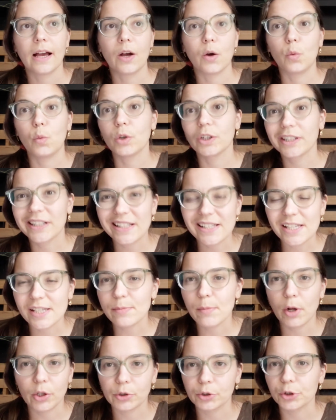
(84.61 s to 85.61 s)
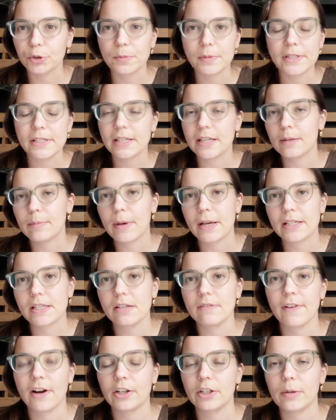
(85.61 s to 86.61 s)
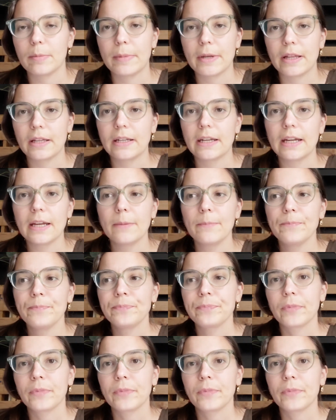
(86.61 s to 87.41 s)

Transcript: work in small groups to the best of our ability.